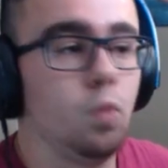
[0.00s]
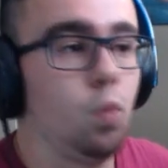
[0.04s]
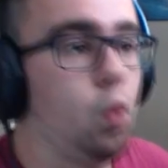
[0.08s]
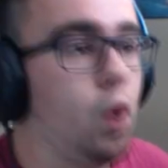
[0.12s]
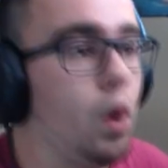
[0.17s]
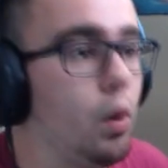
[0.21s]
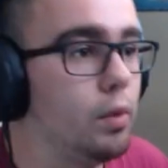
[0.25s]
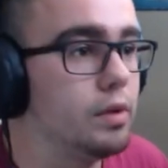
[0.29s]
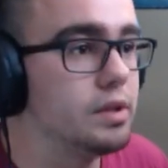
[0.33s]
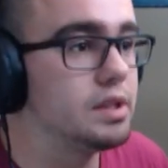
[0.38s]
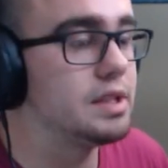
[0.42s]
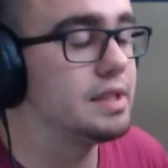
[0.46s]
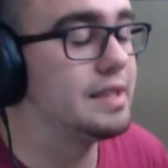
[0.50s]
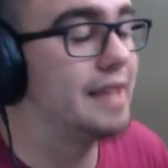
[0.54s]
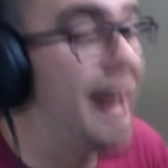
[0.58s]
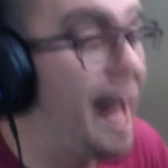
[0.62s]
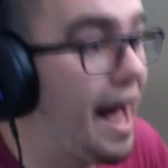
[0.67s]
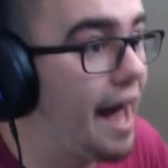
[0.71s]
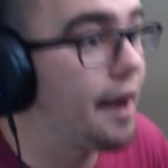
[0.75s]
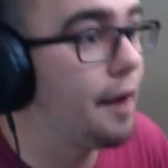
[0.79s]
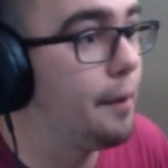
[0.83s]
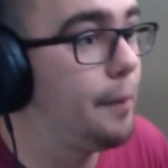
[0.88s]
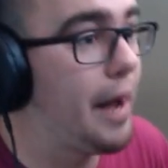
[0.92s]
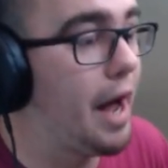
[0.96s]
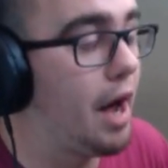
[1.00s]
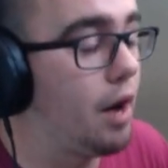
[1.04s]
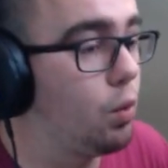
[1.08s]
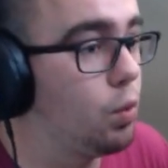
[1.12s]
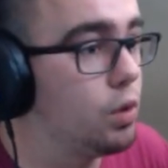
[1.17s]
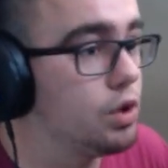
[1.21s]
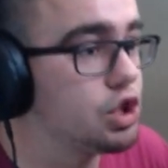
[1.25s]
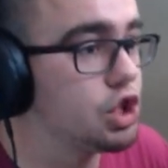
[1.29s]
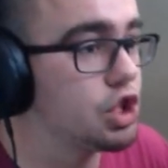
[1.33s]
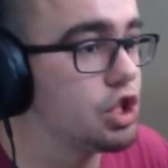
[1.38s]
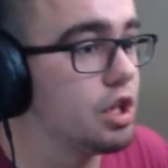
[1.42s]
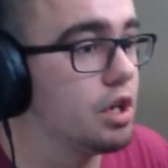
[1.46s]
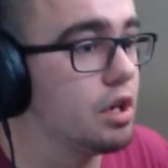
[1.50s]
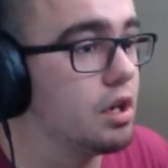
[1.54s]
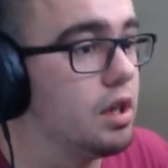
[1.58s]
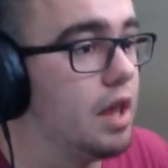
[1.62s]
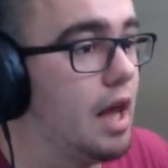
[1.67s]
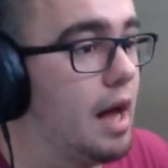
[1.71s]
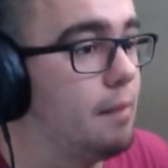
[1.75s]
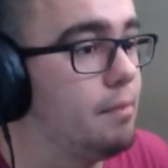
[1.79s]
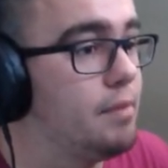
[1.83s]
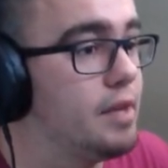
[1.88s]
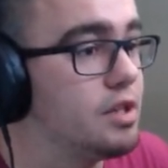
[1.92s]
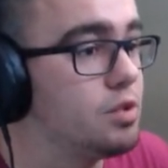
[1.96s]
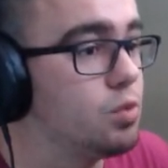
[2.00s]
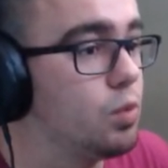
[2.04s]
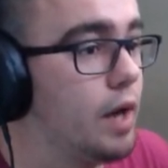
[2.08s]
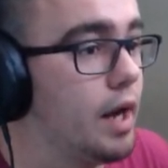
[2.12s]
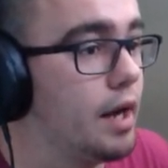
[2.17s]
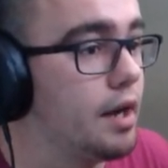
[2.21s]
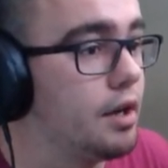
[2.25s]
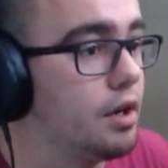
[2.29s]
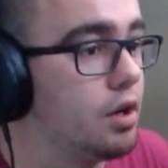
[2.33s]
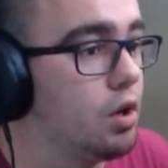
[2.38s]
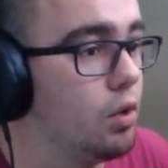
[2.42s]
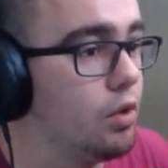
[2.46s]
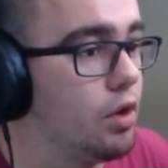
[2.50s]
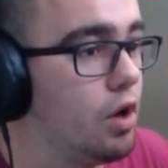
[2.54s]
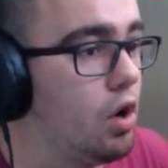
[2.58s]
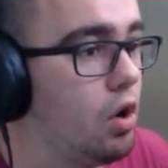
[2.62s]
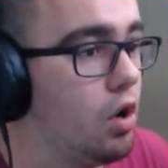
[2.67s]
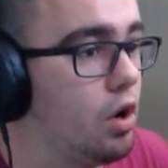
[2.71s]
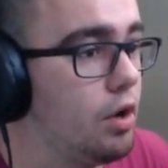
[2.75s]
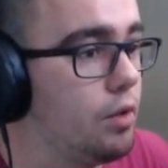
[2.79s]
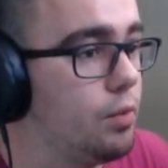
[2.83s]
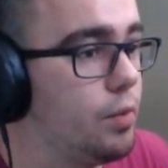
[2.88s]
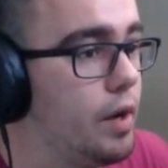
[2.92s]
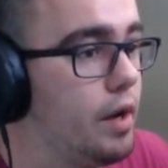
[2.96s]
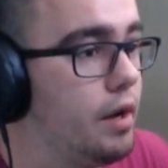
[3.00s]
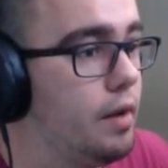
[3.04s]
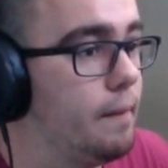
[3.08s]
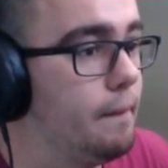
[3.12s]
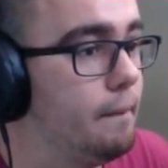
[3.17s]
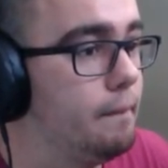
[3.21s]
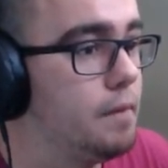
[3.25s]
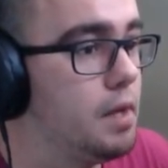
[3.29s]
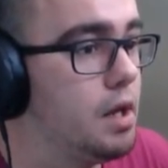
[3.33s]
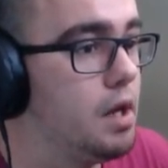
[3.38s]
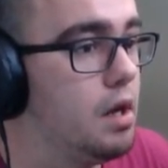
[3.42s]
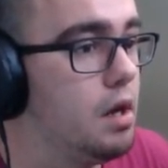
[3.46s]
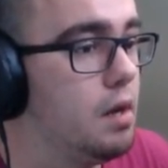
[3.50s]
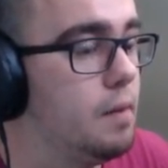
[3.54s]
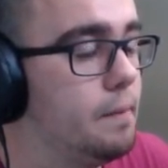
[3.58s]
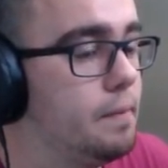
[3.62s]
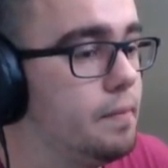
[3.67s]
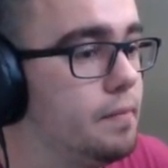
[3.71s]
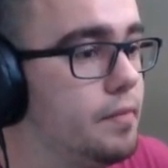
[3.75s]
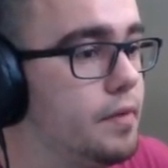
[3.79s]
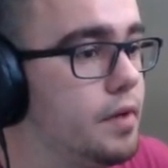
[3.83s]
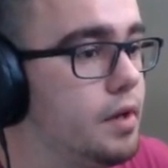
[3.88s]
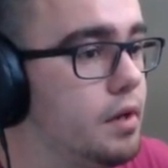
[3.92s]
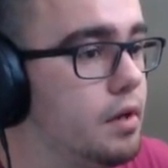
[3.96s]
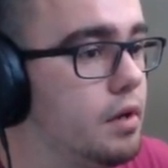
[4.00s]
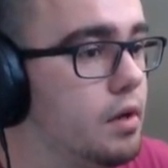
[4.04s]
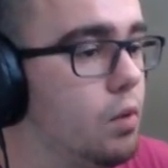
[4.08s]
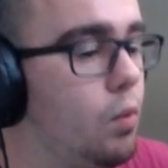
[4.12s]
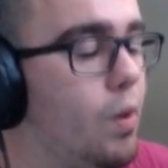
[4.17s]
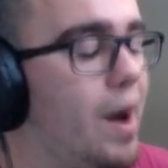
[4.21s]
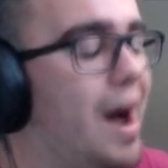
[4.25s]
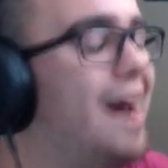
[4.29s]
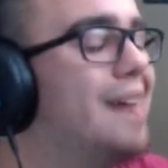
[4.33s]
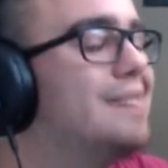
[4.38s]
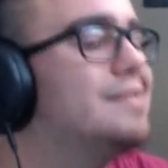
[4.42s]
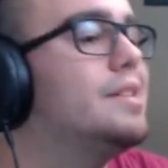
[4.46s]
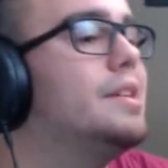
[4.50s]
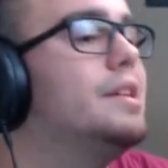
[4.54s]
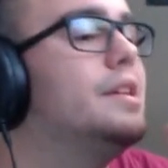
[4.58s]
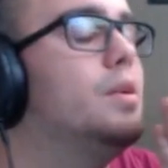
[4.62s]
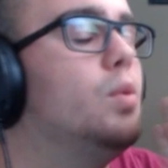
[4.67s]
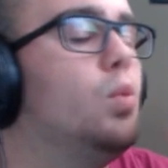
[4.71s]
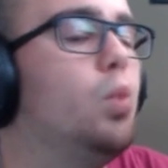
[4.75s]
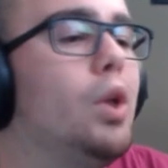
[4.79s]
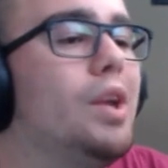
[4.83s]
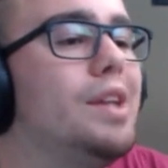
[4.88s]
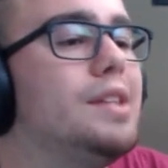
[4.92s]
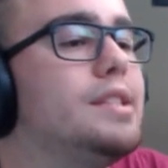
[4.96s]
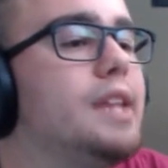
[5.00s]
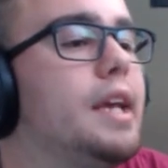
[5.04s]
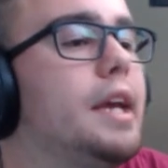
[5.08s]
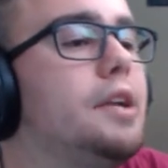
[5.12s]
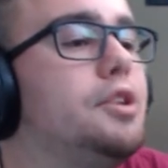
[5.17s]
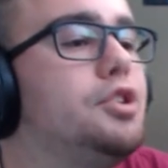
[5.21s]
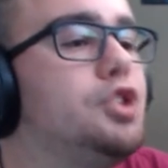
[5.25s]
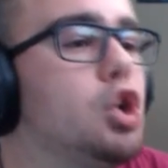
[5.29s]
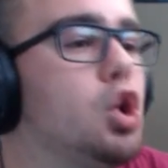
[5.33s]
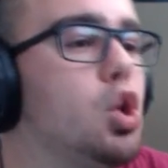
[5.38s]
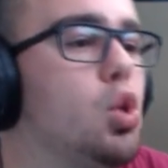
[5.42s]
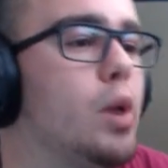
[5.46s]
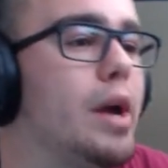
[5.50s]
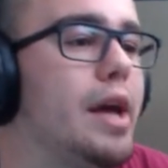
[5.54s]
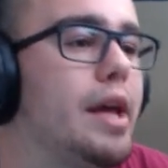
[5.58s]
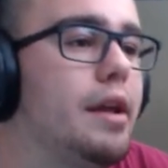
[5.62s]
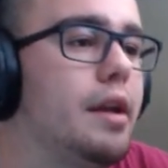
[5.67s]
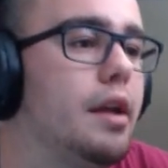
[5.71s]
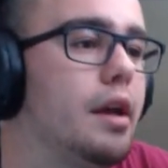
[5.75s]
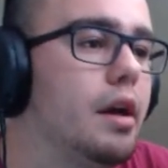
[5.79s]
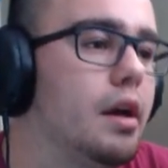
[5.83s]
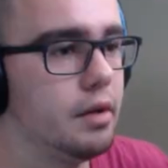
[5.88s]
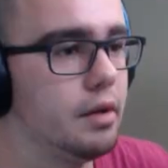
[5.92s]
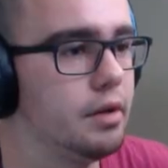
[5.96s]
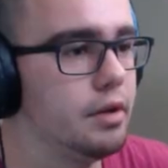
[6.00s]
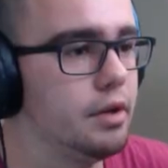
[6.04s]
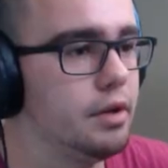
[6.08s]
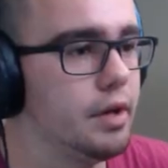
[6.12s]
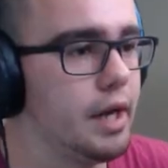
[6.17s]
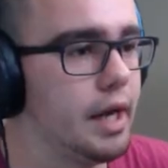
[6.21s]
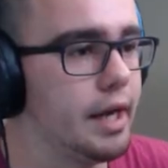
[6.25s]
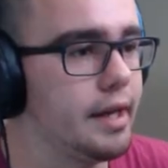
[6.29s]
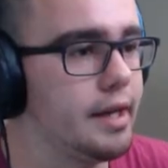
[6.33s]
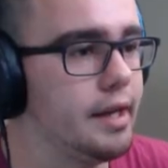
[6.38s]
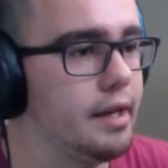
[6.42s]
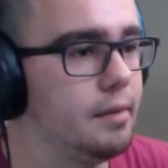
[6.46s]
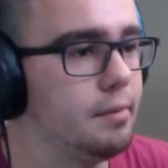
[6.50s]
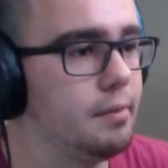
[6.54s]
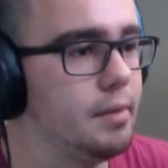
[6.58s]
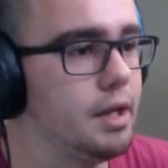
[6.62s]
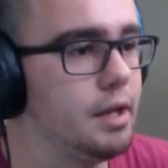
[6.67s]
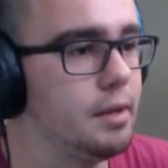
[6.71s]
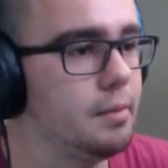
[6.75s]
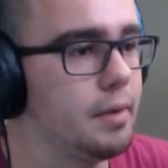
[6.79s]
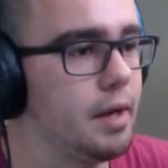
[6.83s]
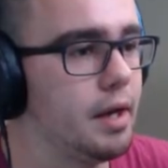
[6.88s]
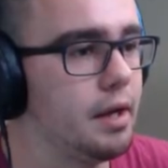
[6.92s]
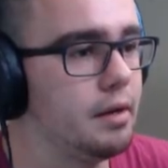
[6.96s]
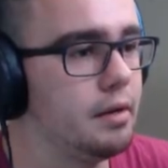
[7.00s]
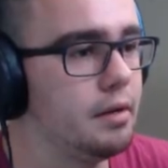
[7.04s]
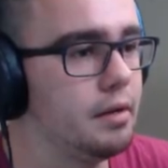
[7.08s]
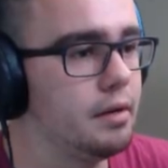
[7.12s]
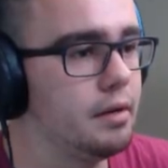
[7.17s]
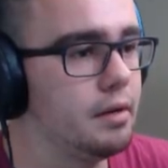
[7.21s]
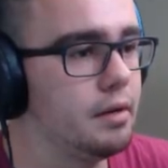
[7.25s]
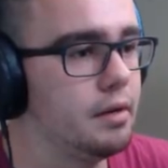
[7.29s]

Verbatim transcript: What was that about? We're just gonna climb this. We're not gonna go the hard way. Eh. Why is he... What is he doing? You're not getting me, man.